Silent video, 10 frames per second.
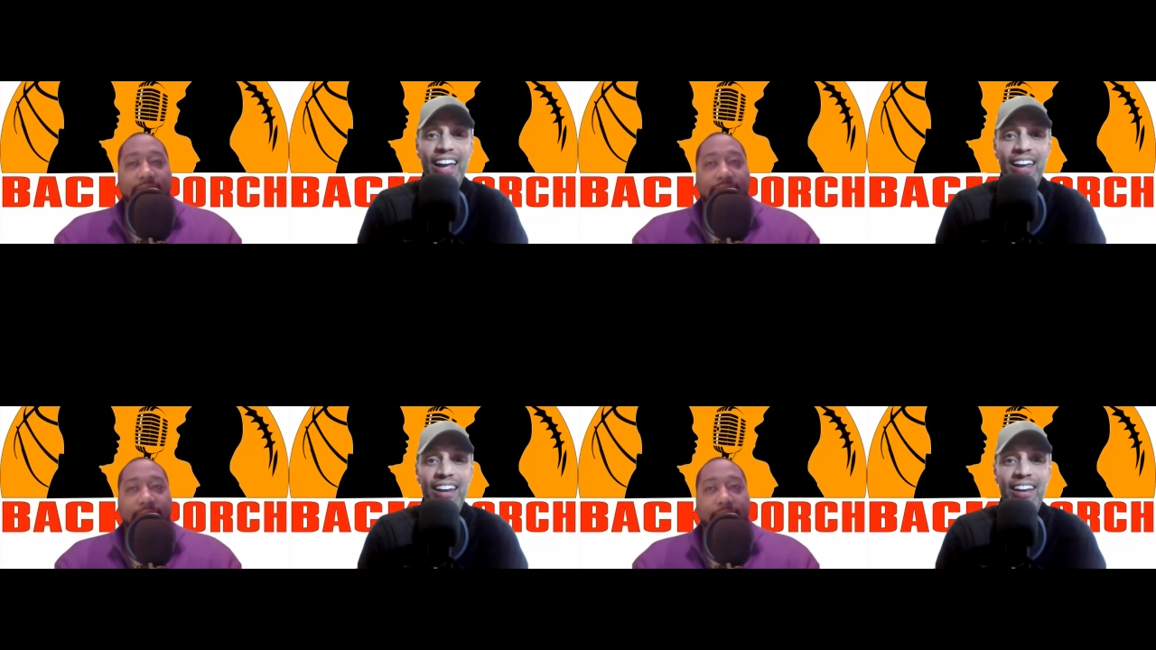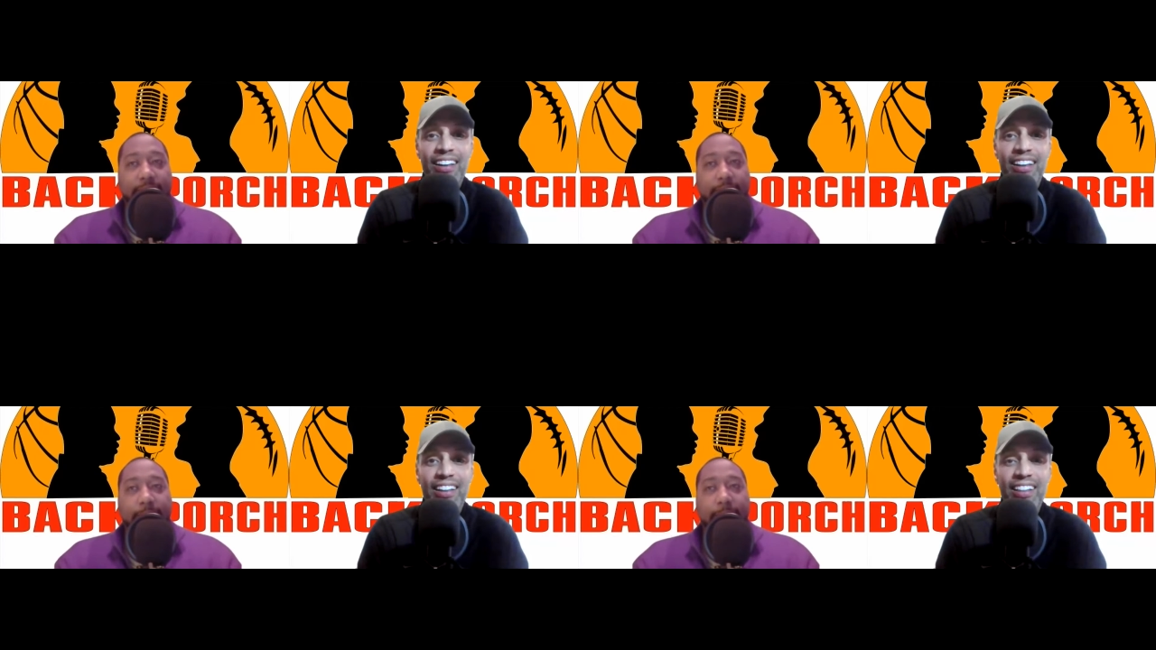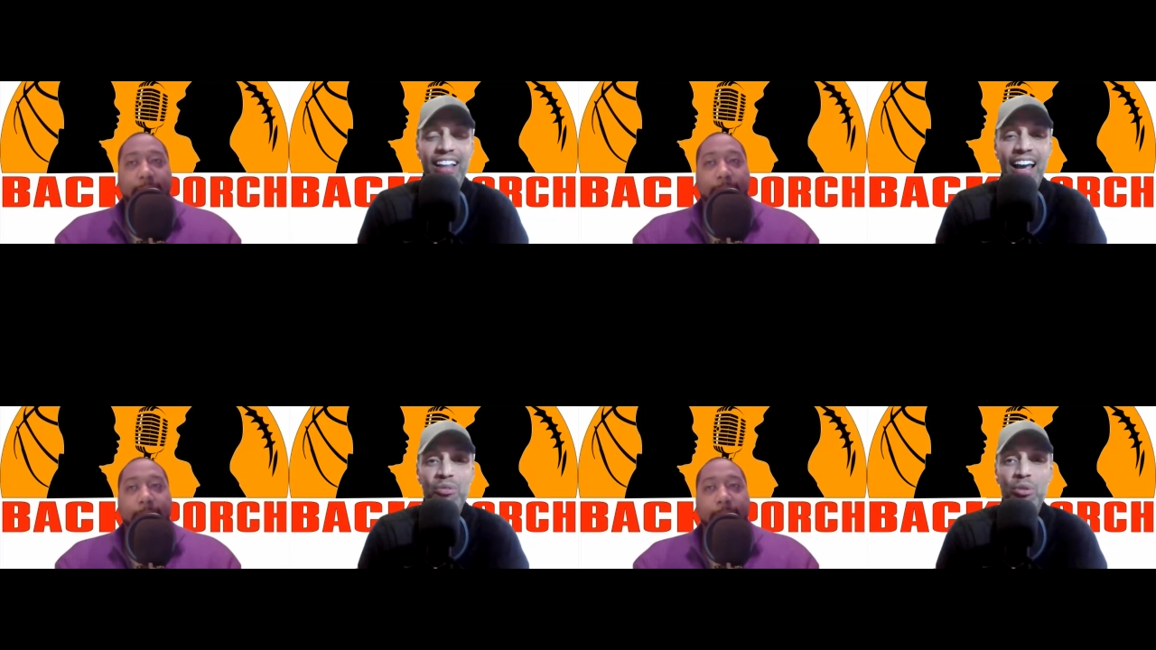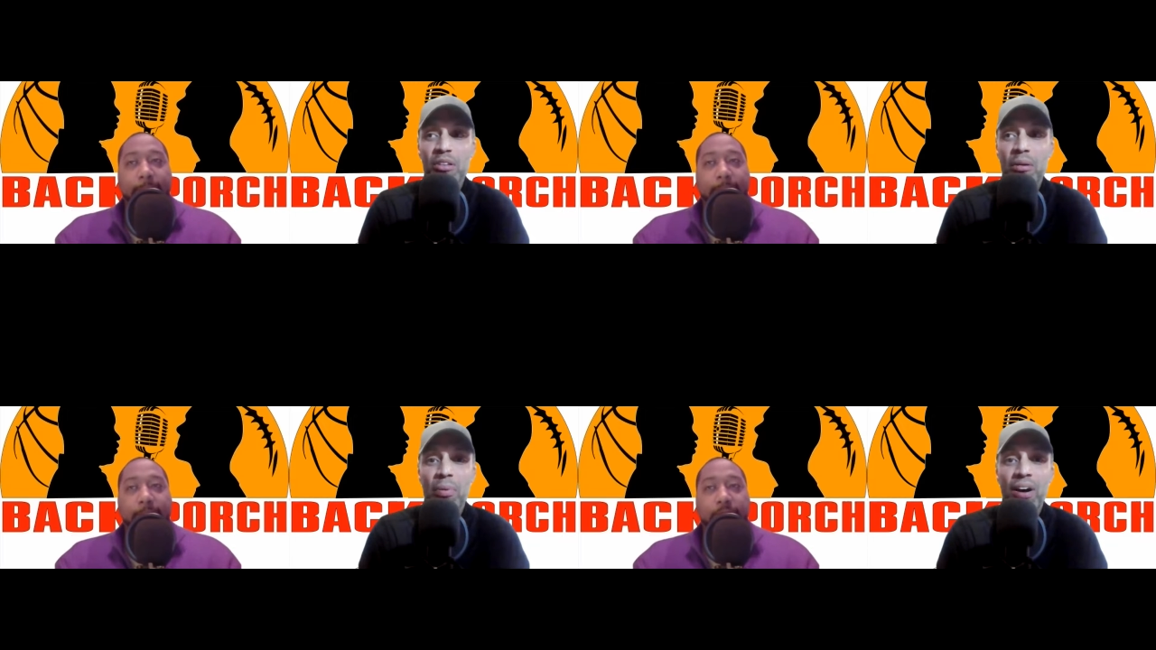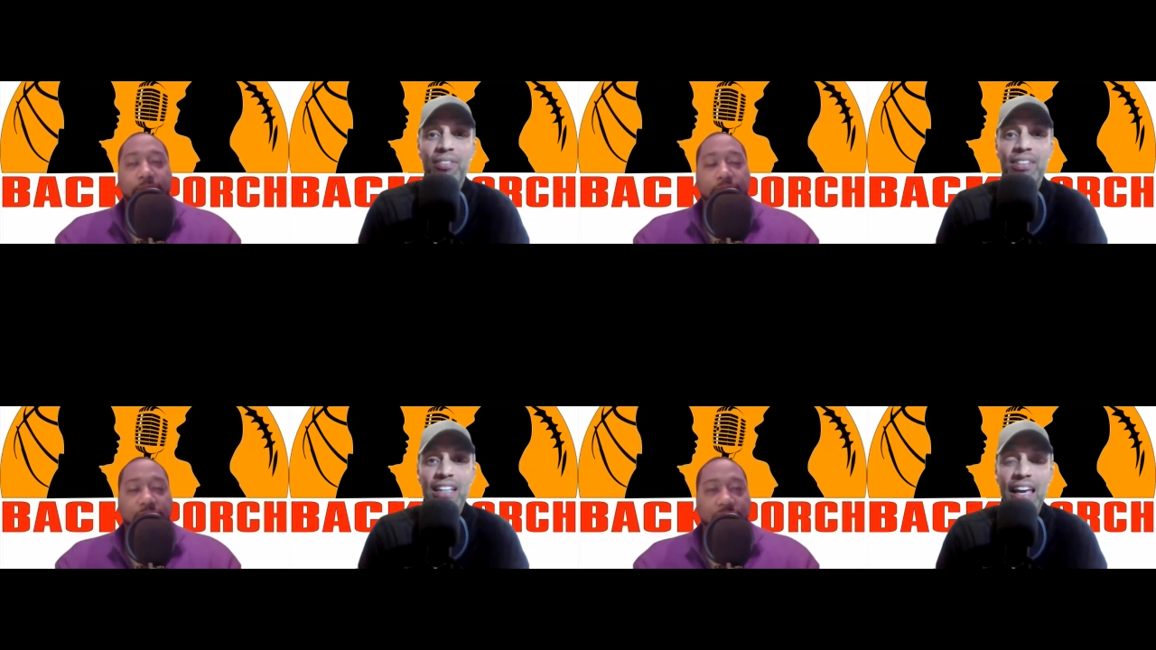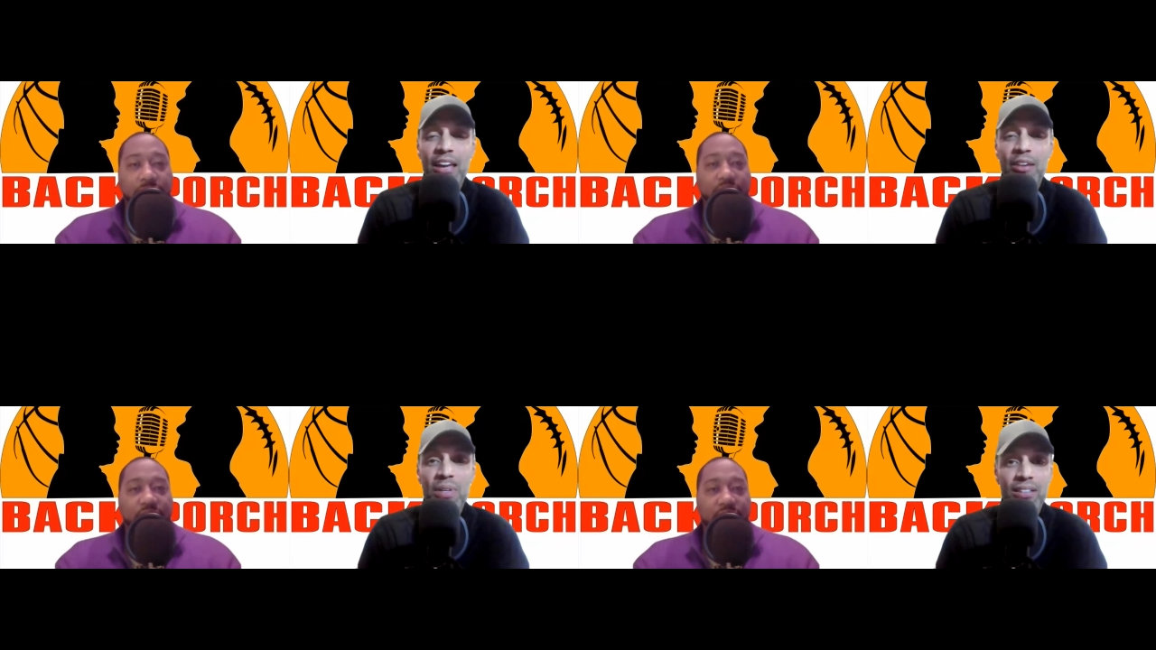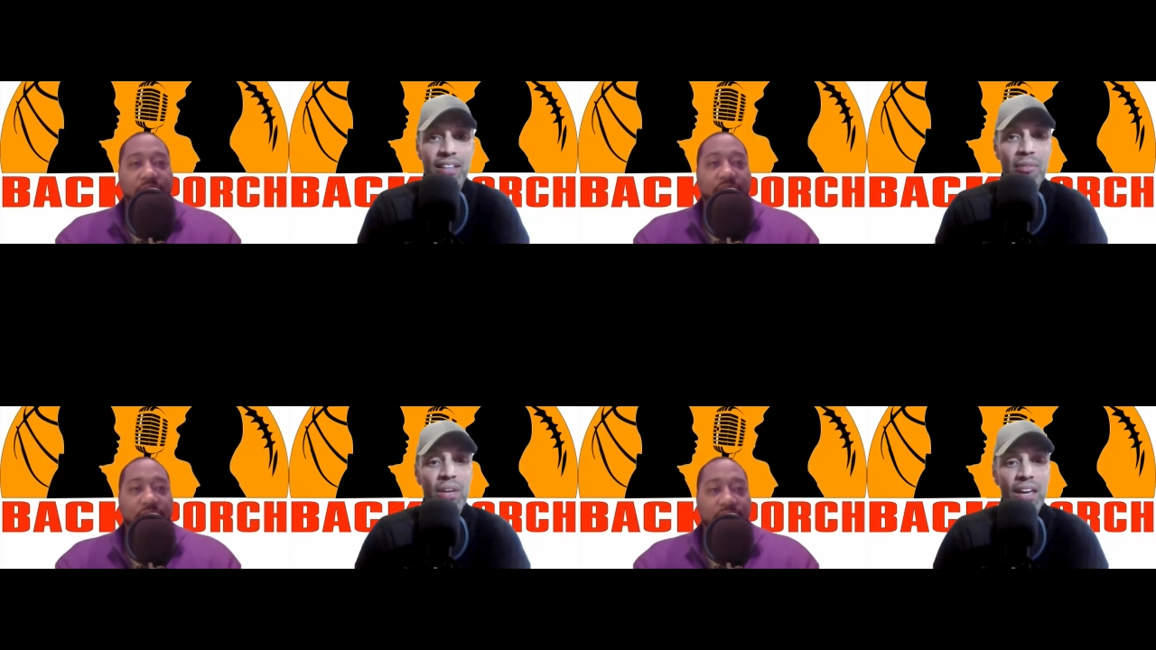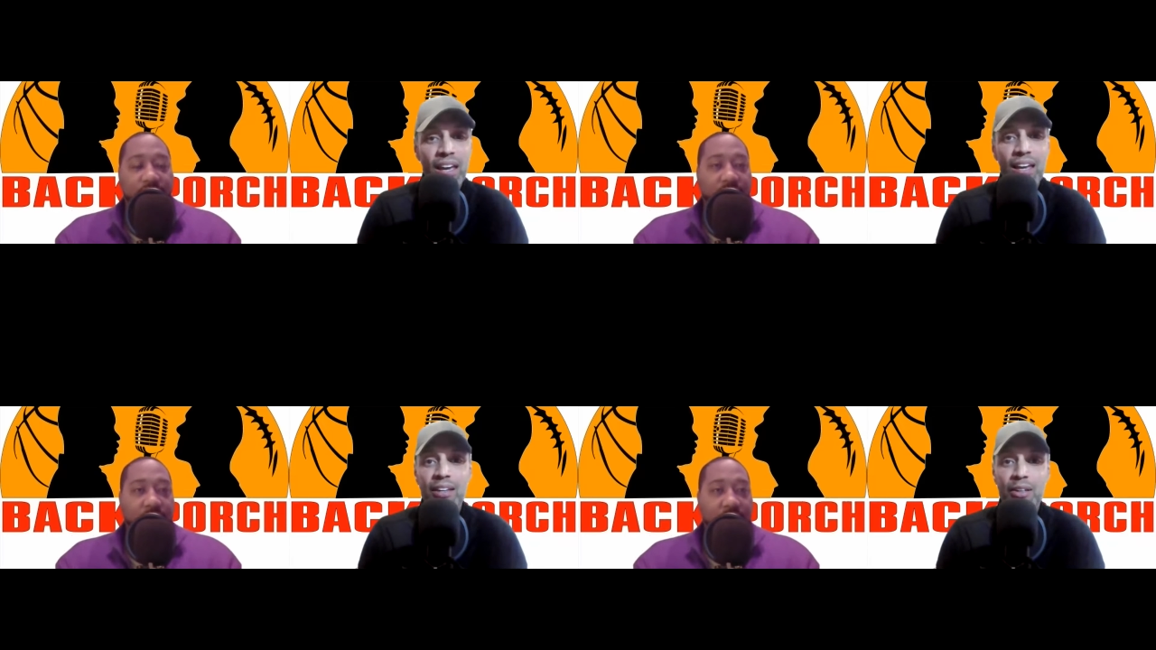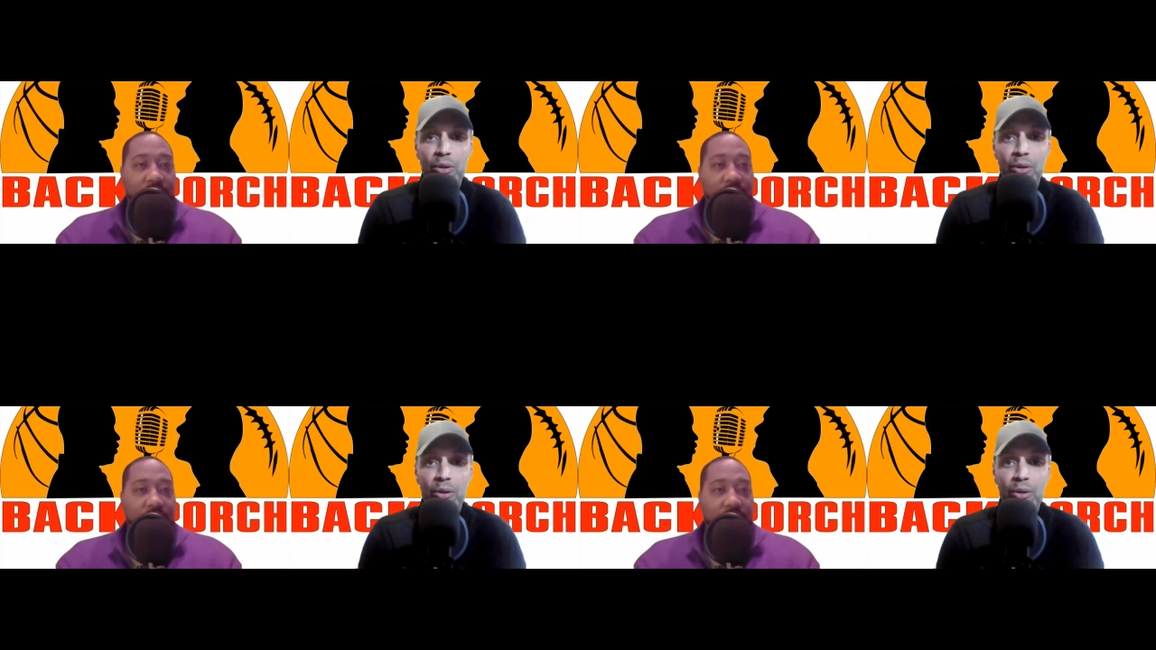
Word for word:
Speaker 1: And that's what a part of his game because the NBA,